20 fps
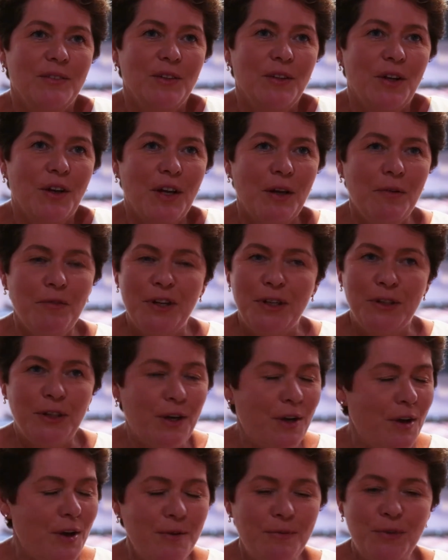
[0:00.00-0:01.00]
you know, come around
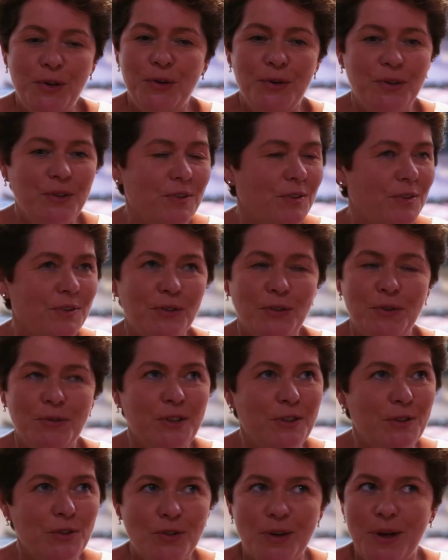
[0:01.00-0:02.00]
the home corner, I thought
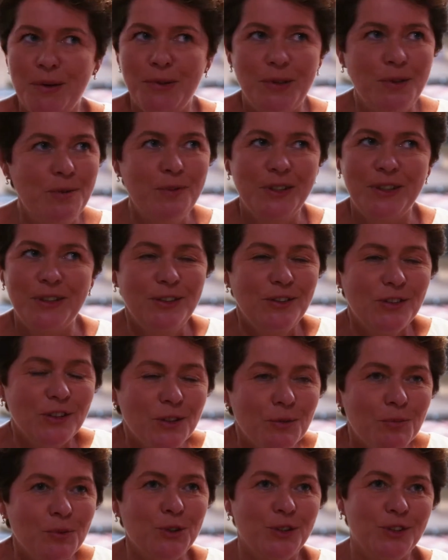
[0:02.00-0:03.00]
we're in trouble, but he
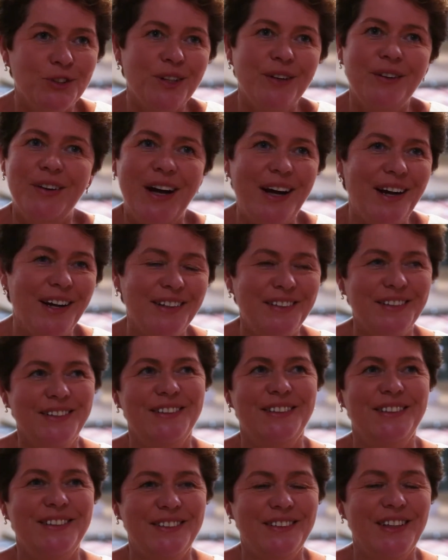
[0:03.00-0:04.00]
just pushed so hard,
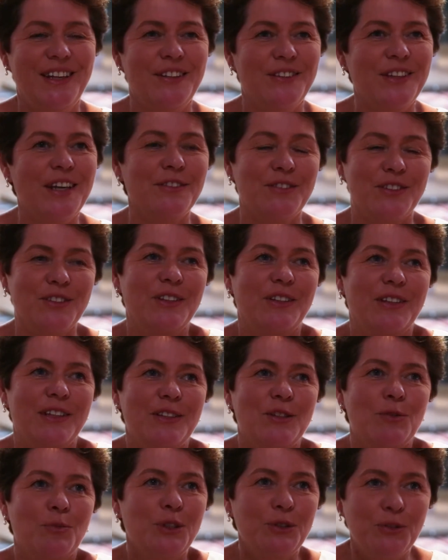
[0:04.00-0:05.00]
and
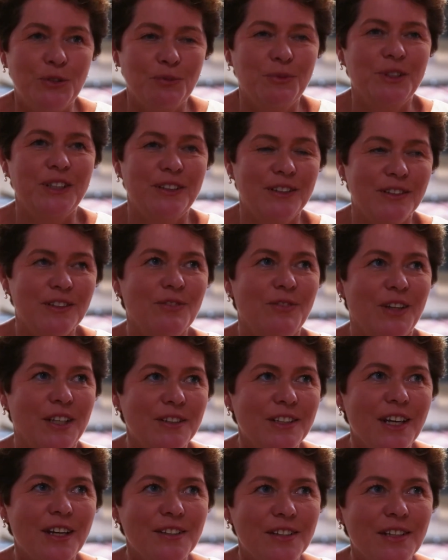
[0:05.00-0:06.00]
his will to win is
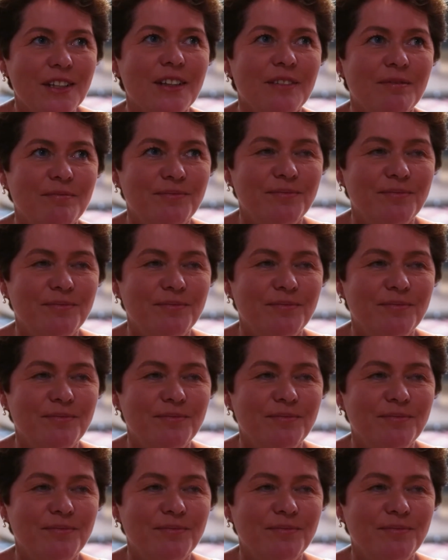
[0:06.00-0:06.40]
fantastic.